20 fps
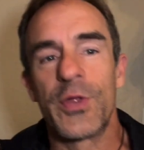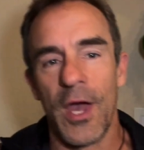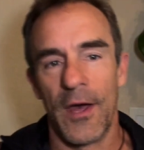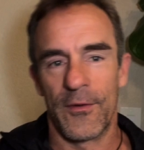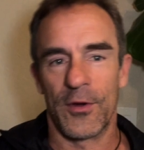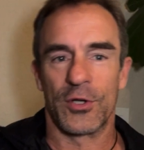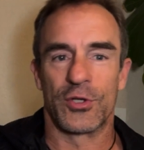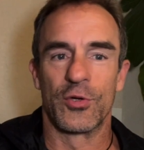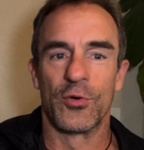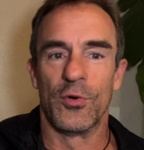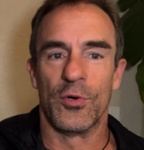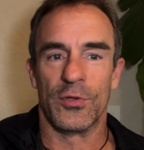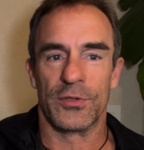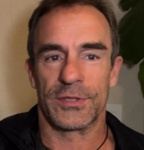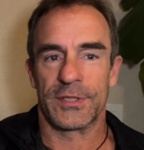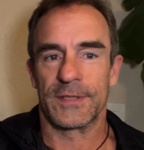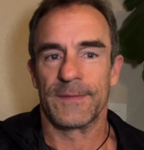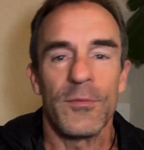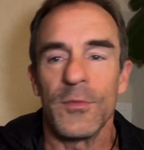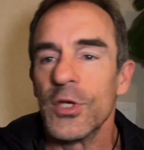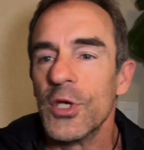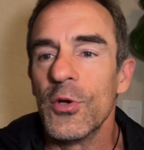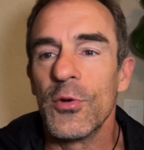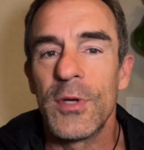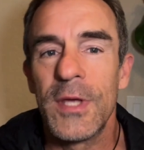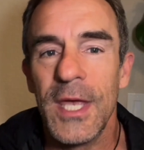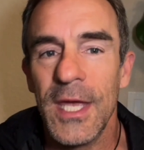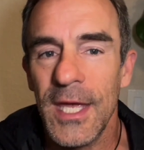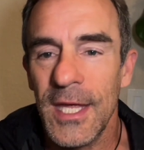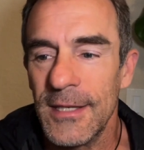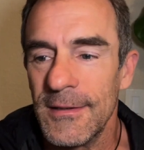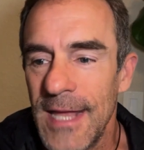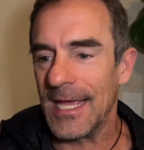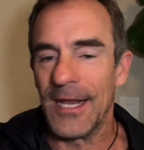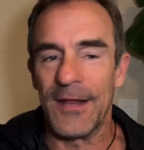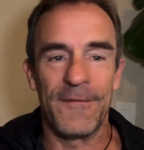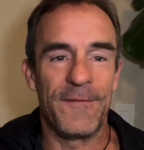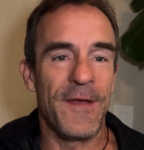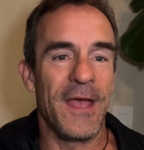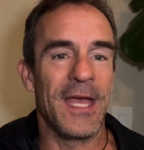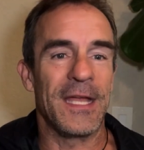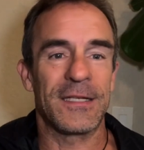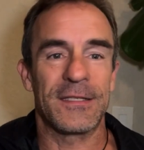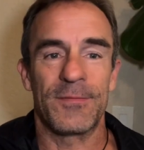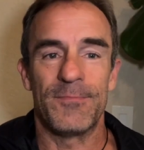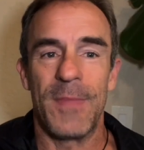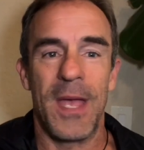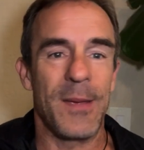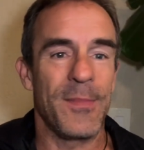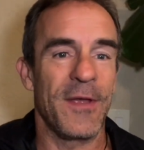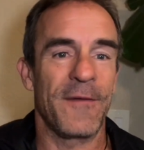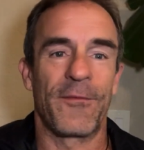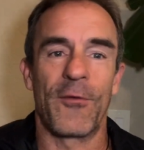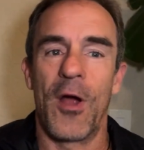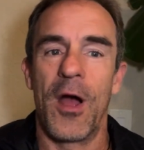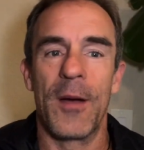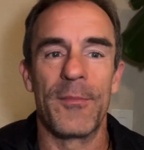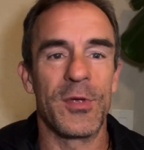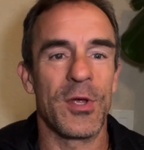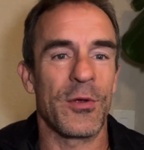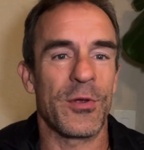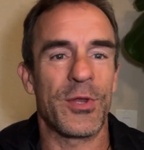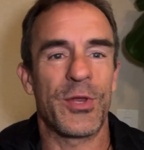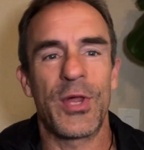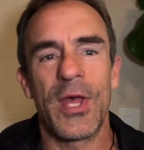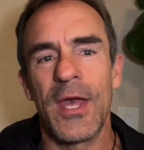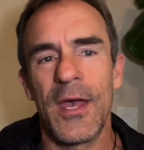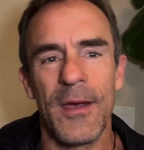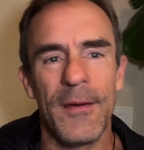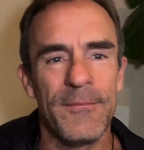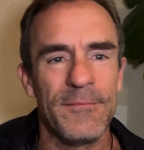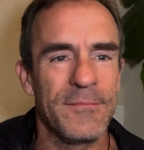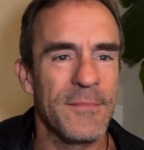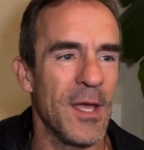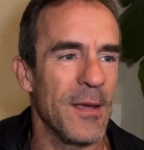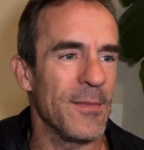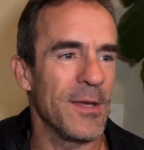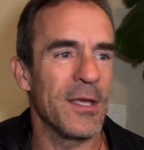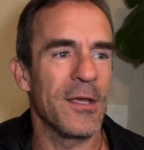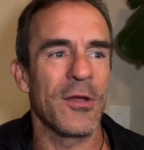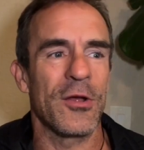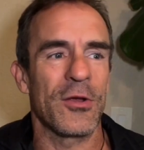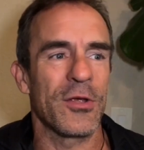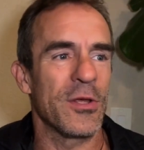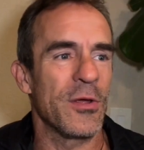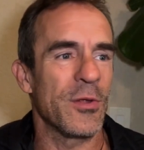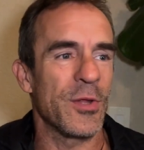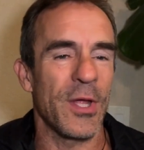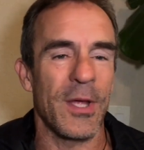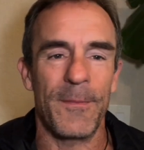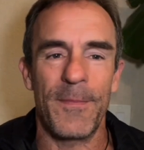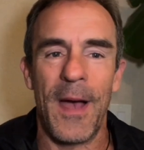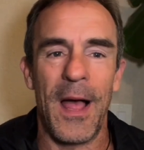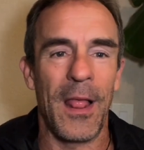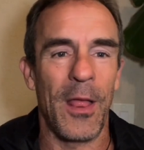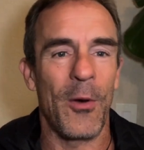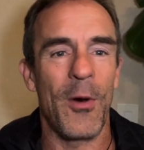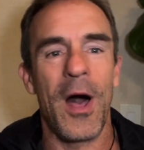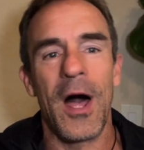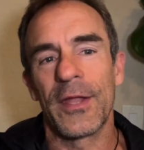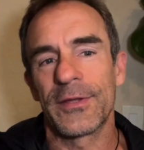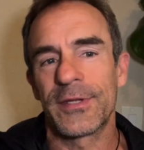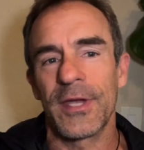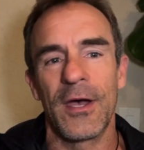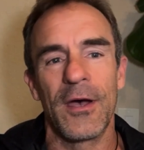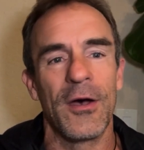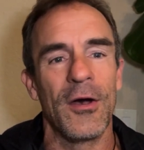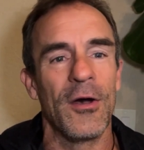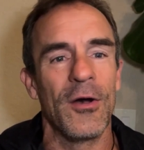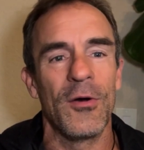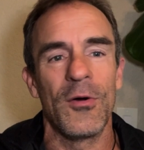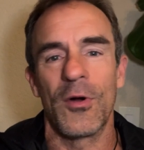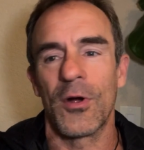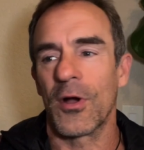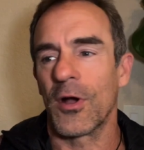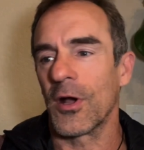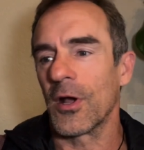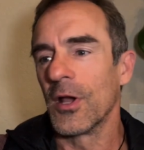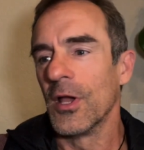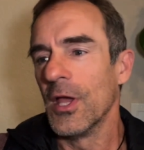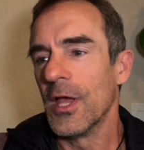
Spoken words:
other tools. You get an event maybe from your SIM, maybe you're using Palo Alto or